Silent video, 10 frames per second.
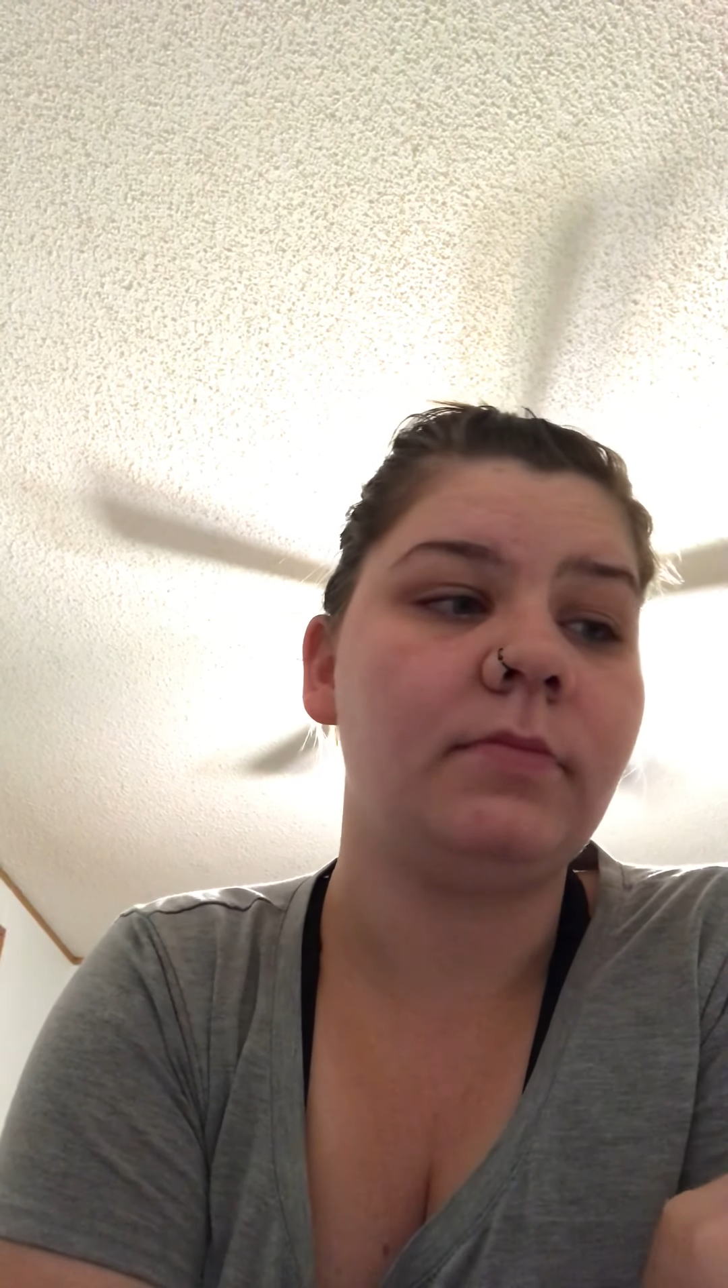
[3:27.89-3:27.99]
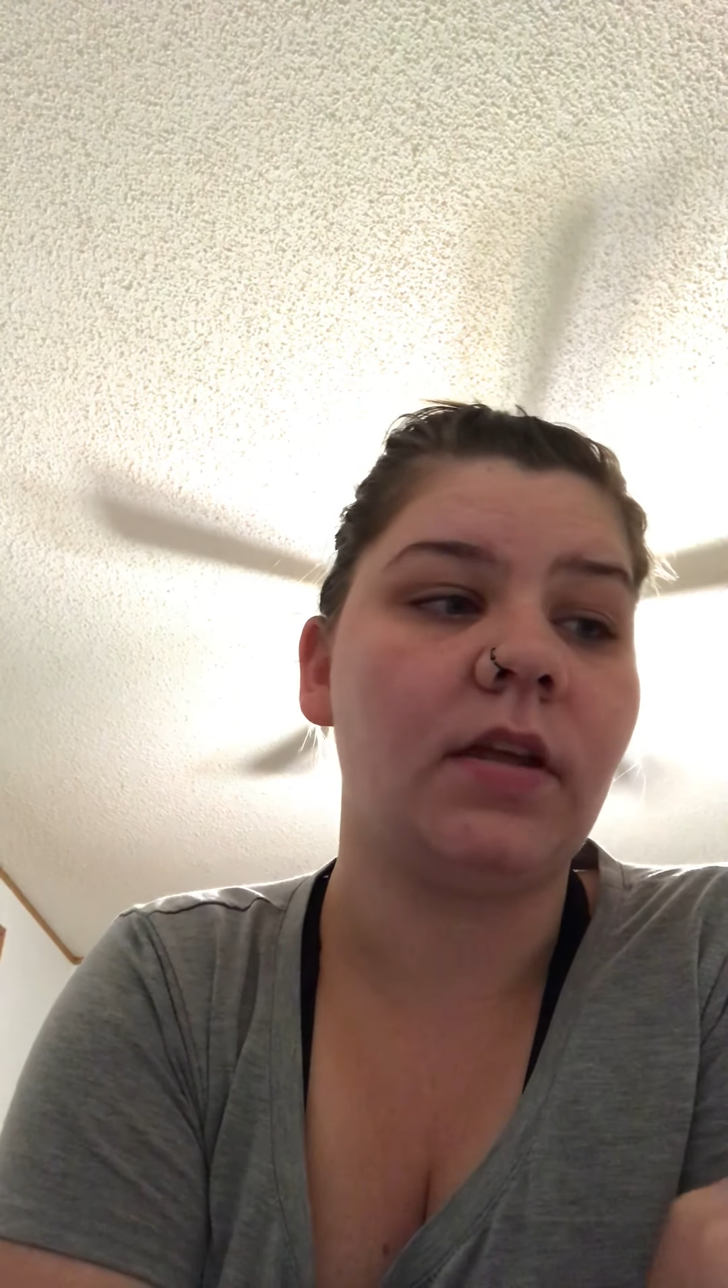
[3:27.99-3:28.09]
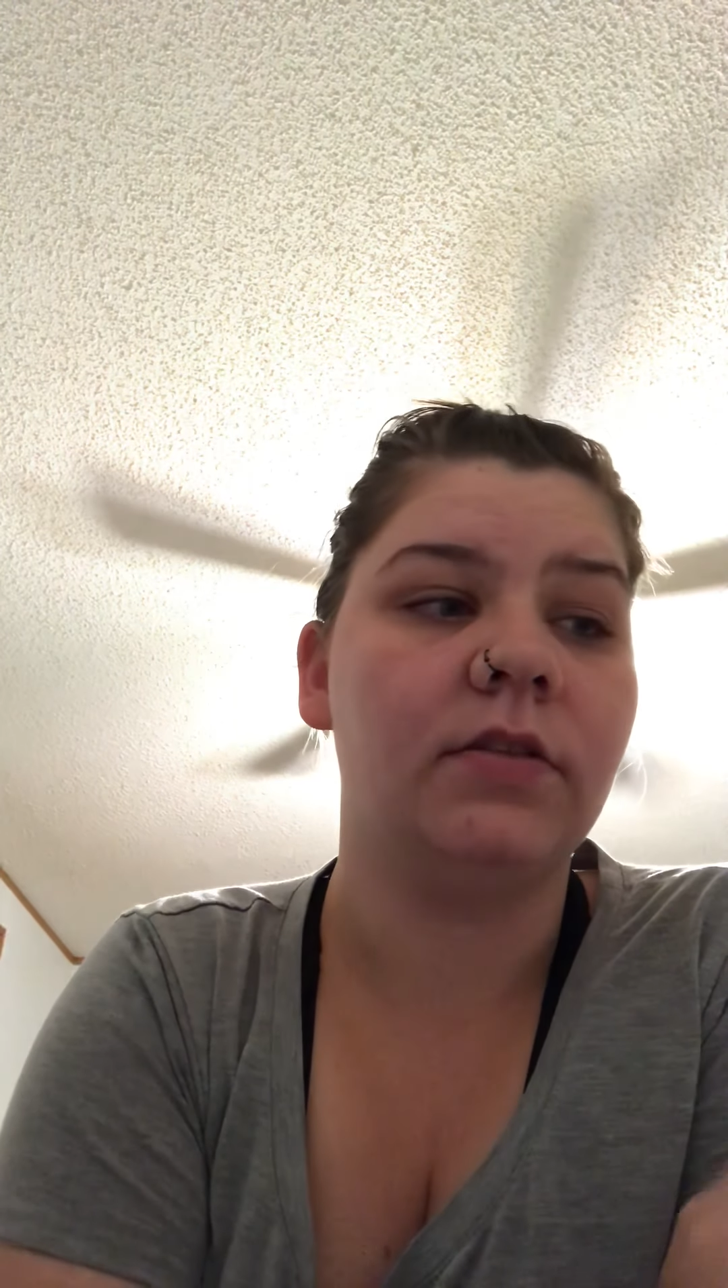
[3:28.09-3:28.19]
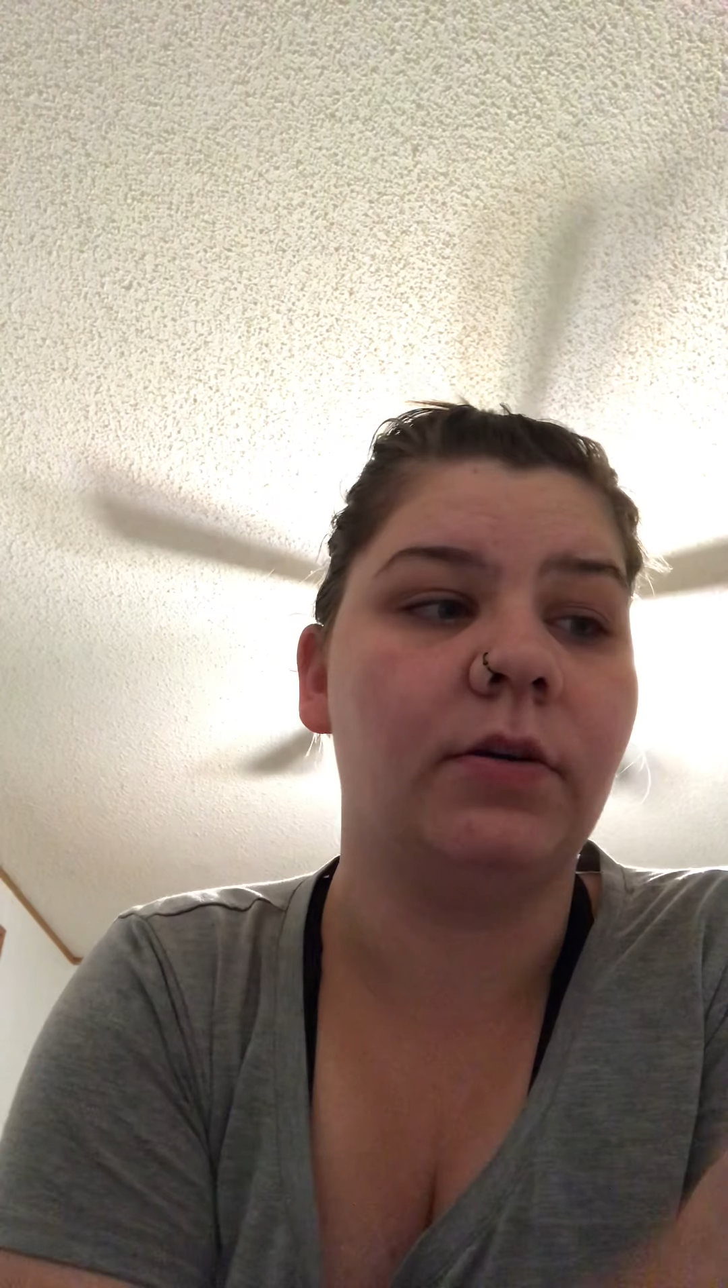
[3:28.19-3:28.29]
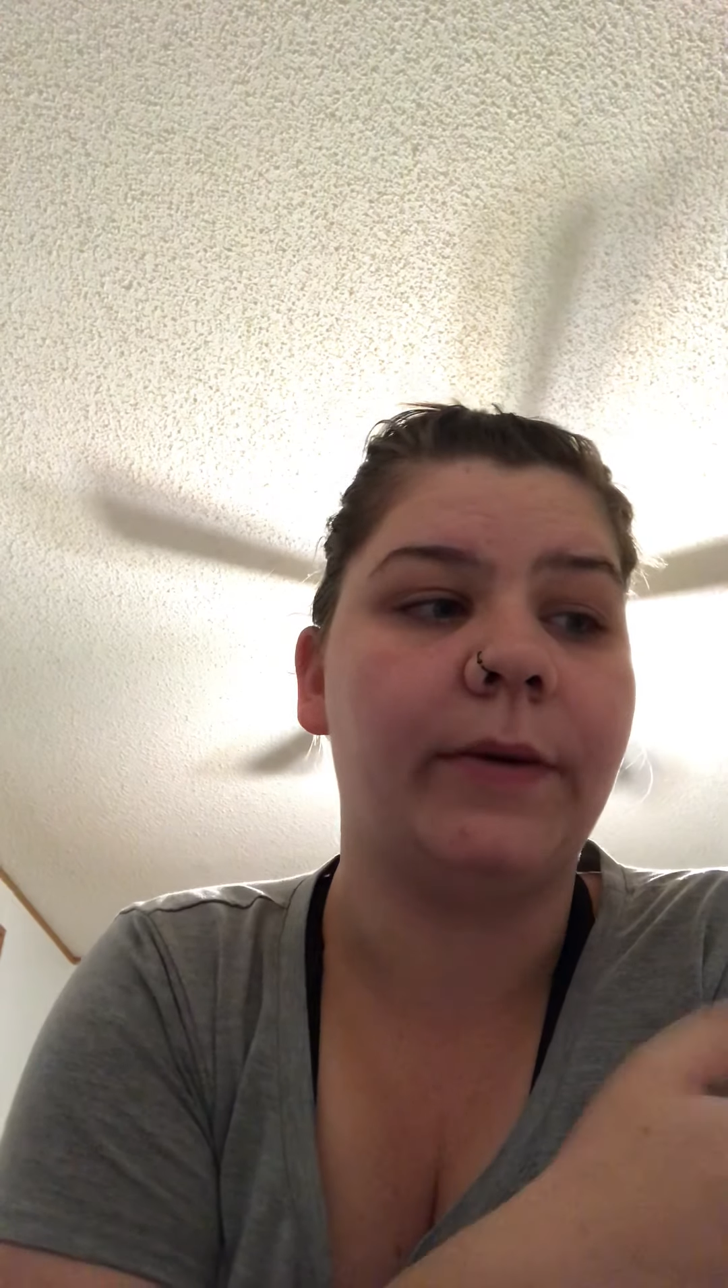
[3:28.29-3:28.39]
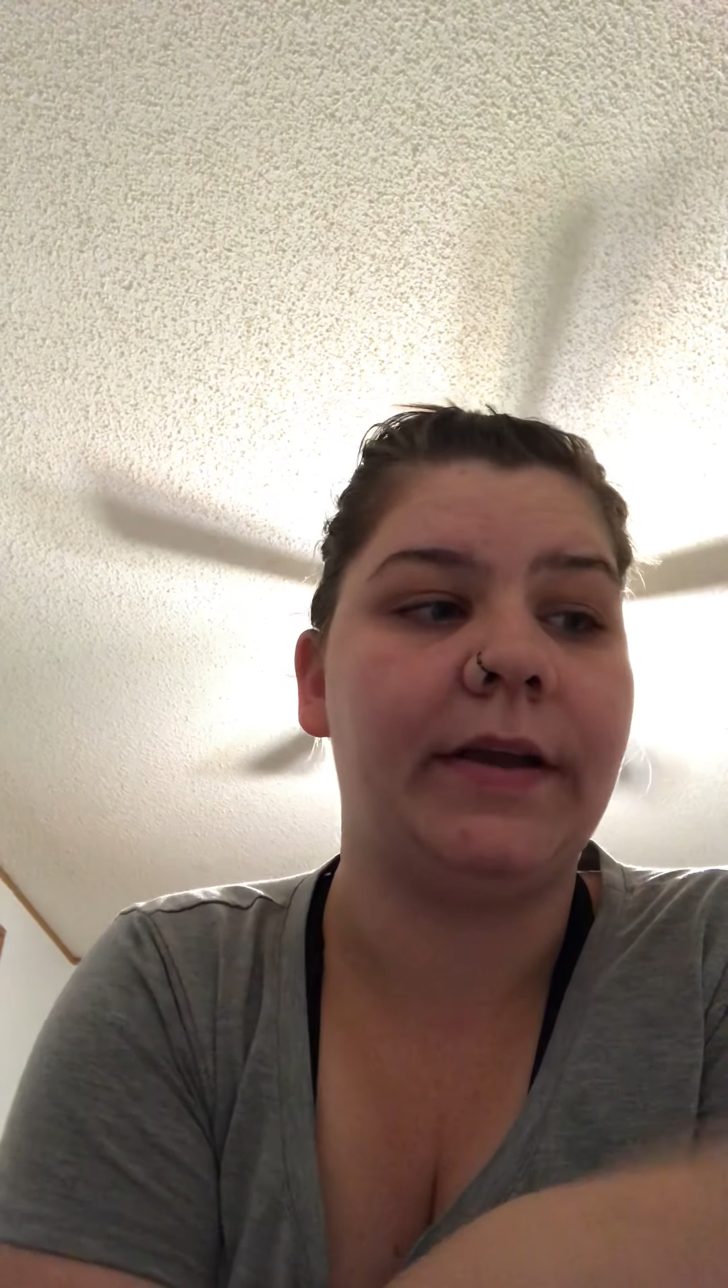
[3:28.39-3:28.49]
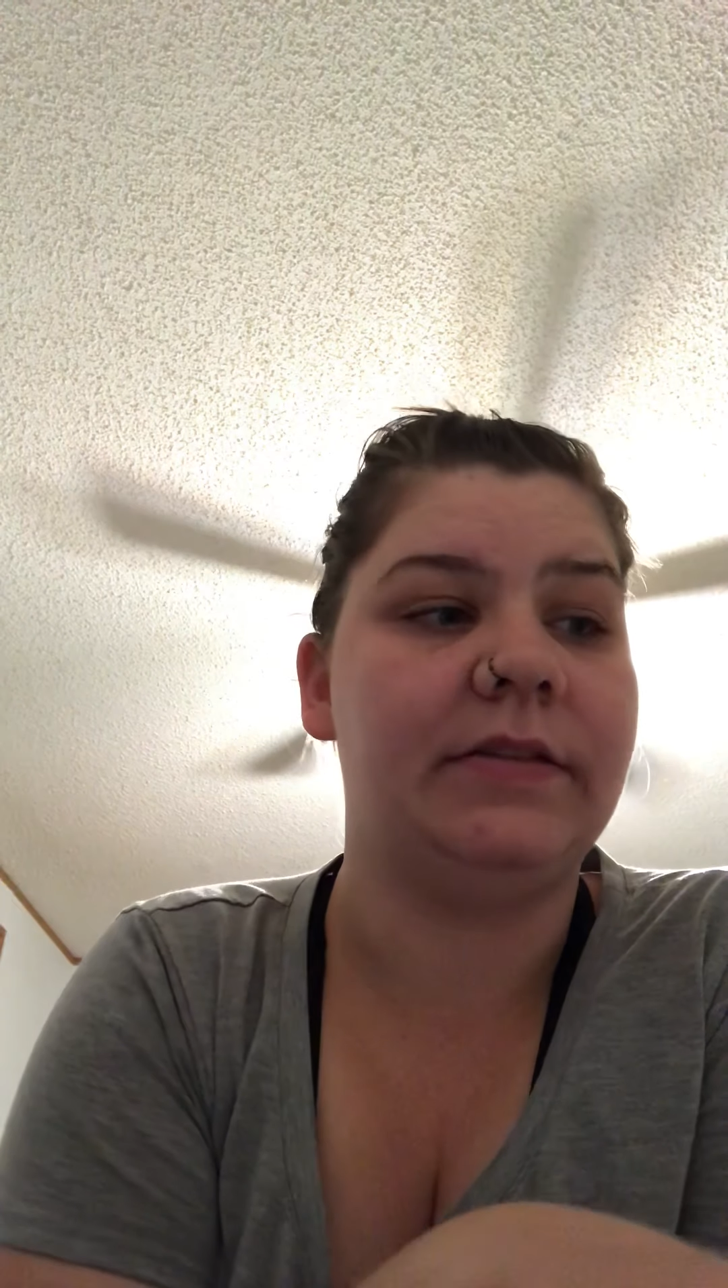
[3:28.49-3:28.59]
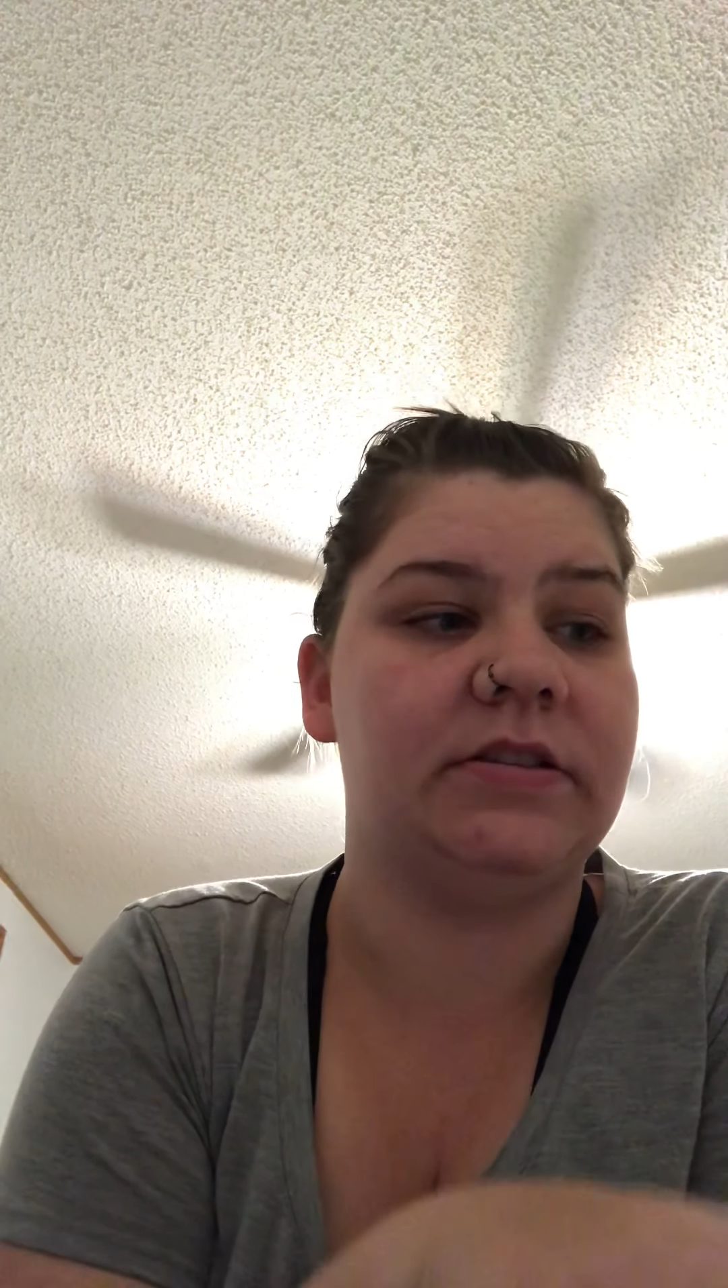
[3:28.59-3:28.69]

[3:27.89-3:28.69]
the way the